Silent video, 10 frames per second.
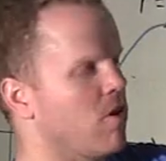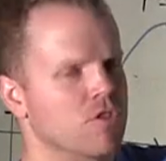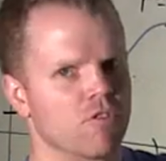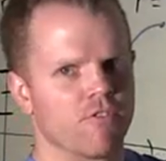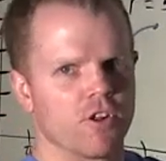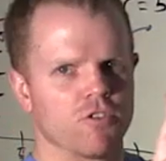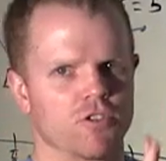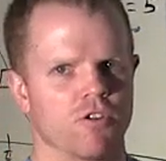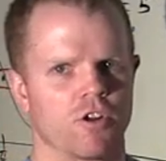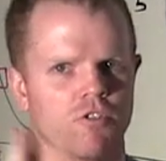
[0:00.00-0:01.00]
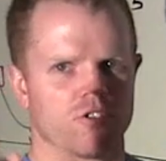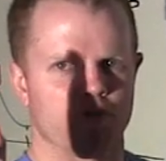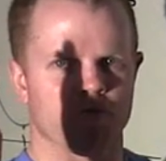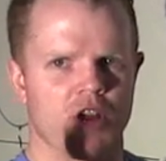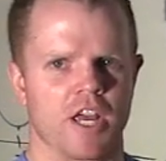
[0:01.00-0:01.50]
on sort of closer and
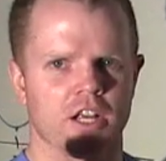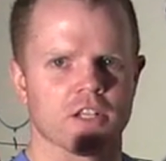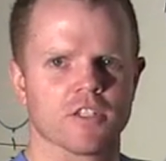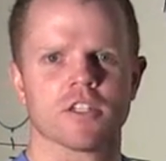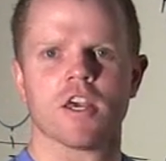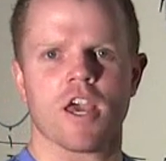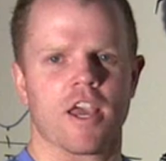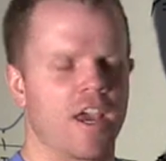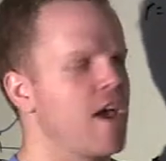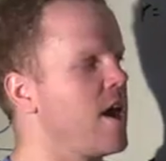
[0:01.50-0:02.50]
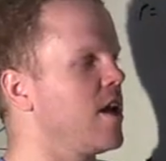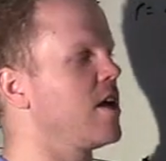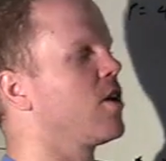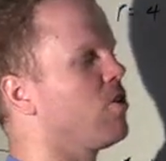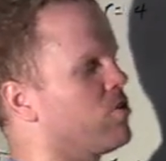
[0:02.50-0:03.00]
closer rings, aka
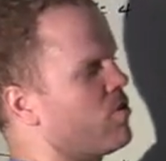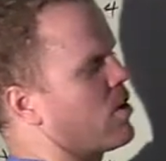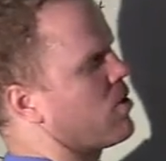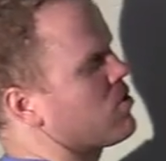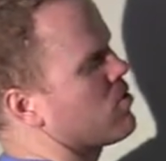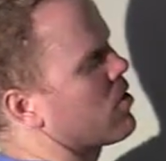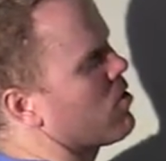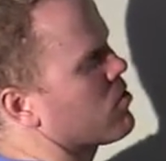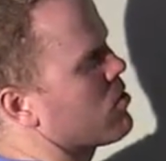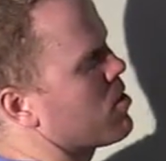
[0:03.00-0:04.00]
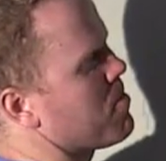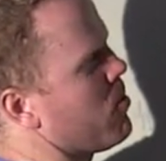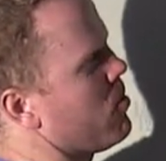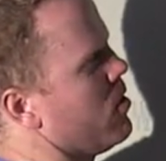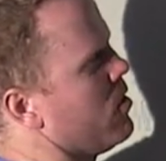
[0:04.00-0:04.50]
getting closer and closer and closer to the
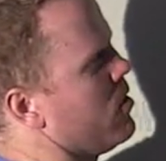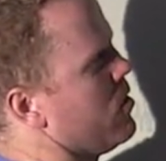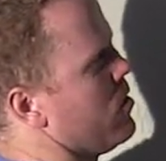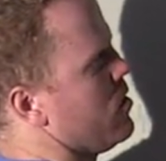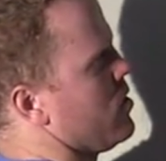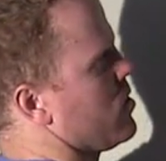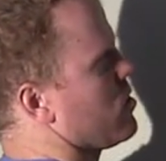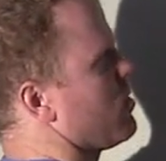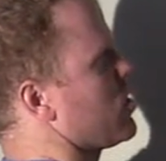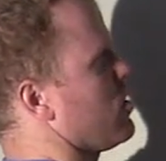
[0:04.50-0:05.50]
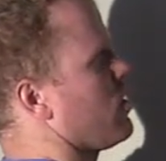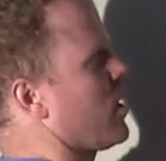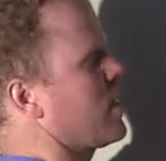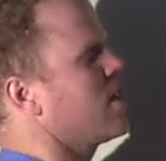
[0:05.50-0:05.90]
pole. So we should look like